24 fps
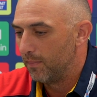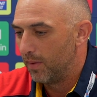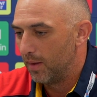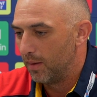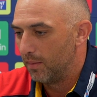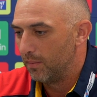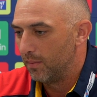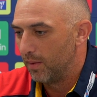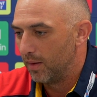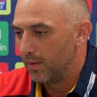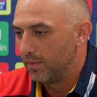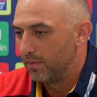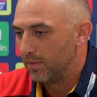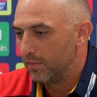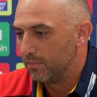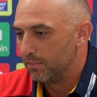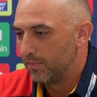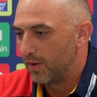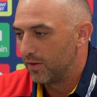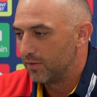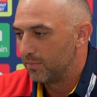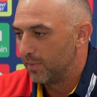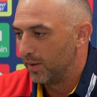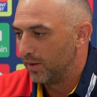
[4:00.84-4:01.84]
it
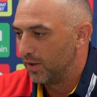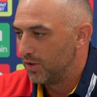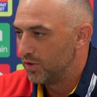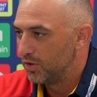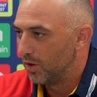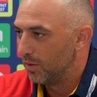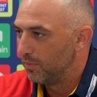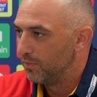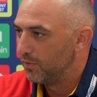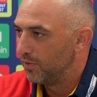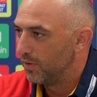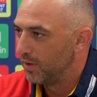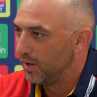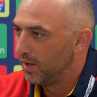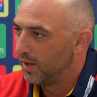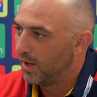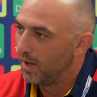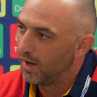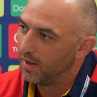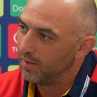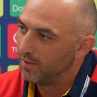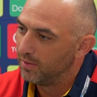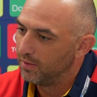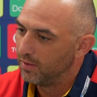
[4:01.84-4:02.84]
does make the job for
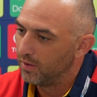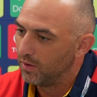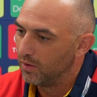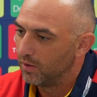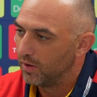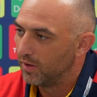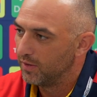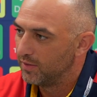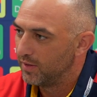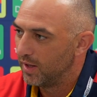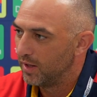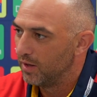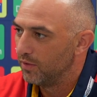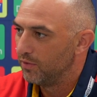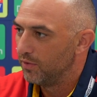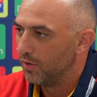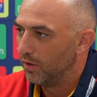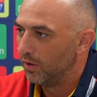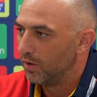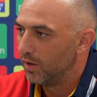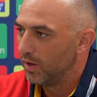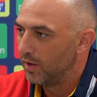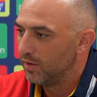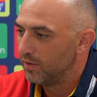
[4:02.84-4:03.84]
the guys down the
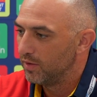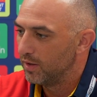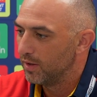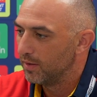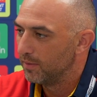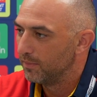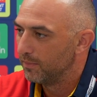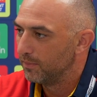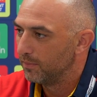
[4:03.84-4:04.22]
field a lot easier.